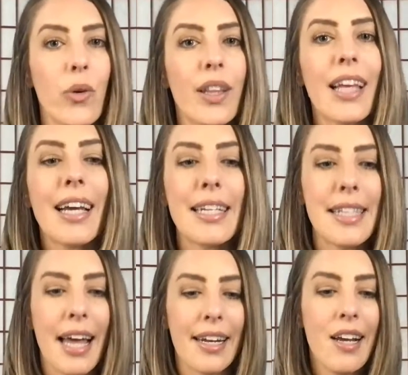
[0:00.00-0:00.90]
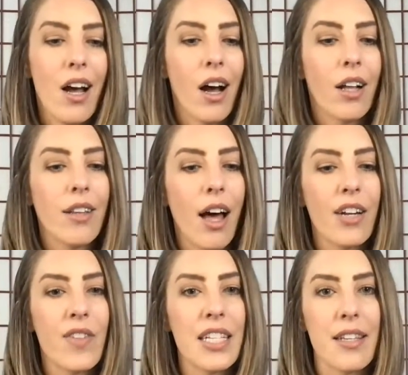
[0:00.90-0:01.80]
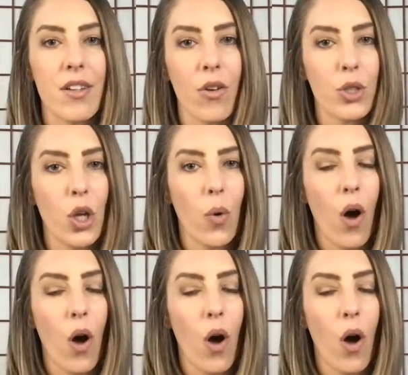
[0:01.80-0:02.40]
And like I said, a lot of this is also